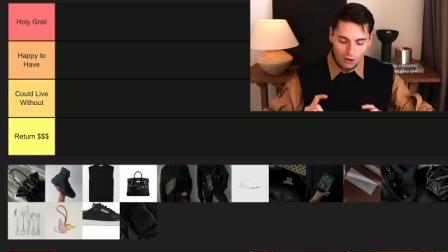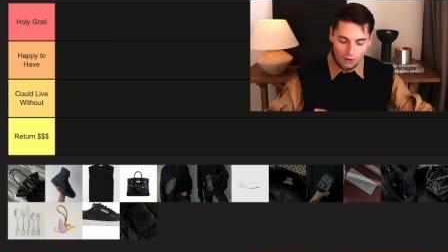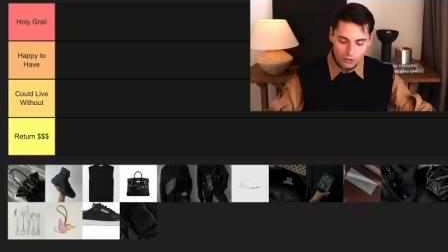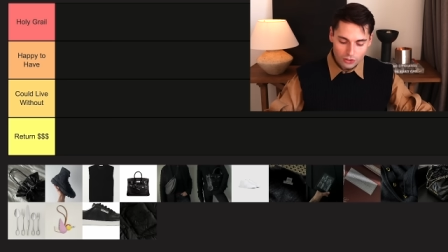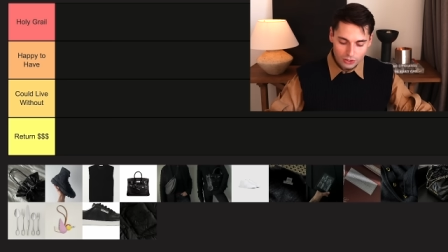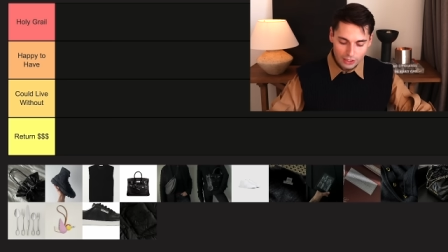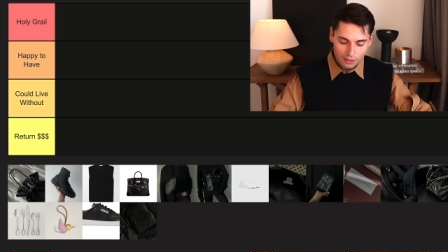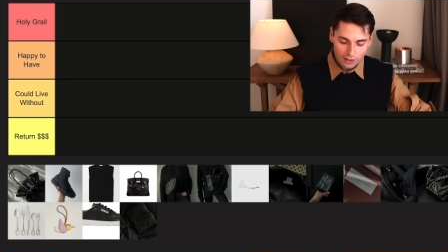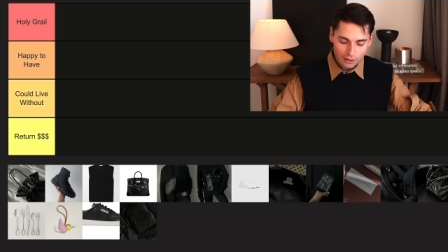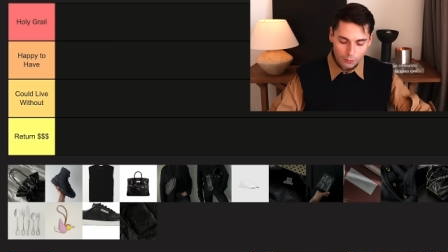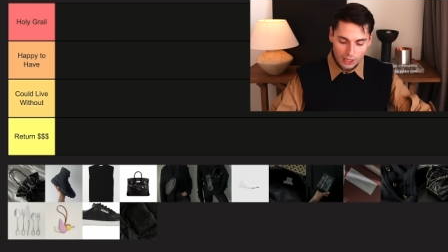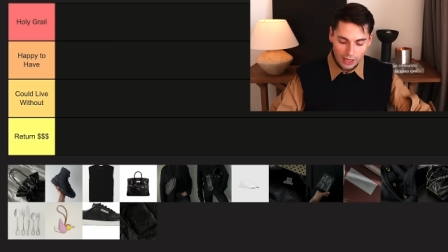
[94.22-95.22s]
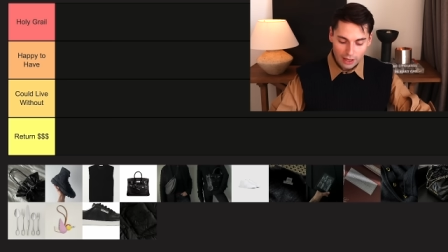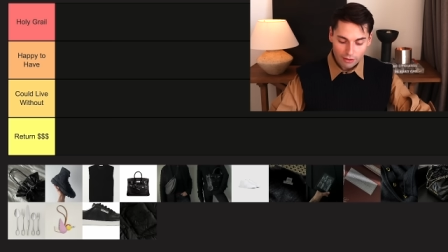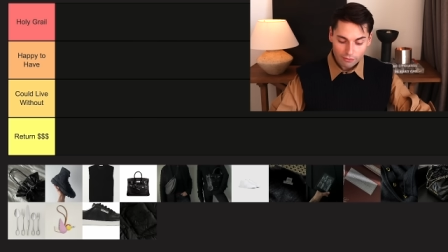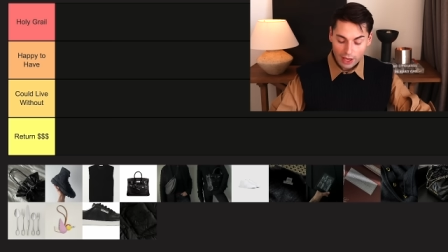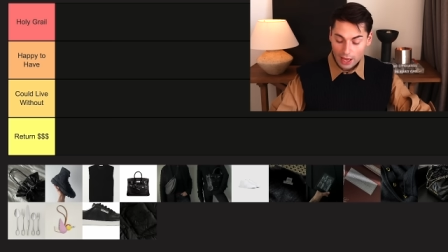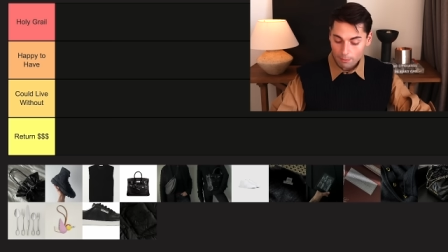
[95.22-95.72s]
Underneath that we
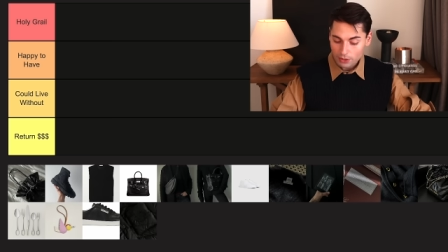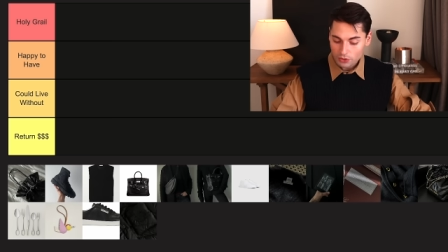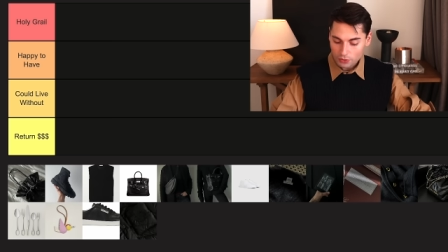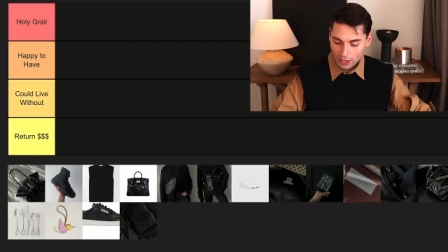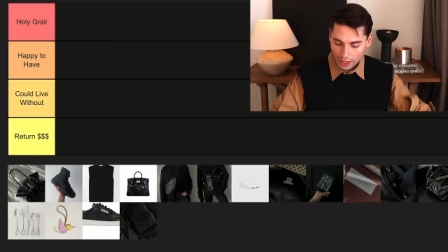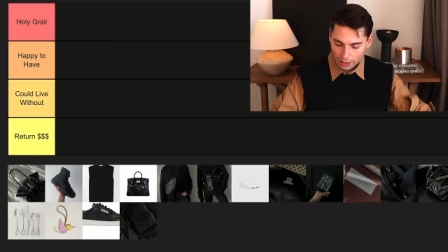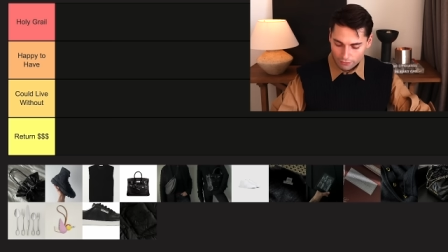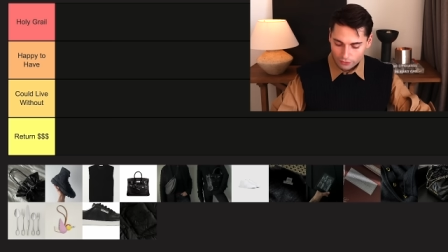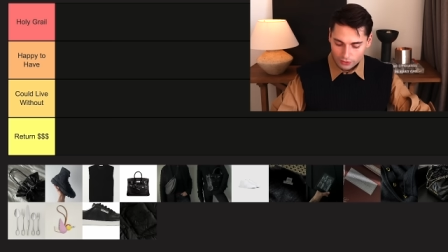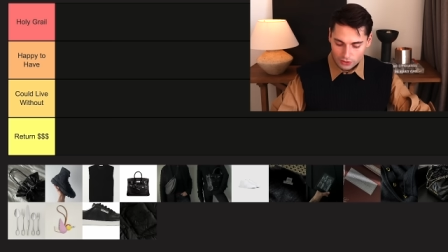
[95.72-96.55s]
have Happy to Have.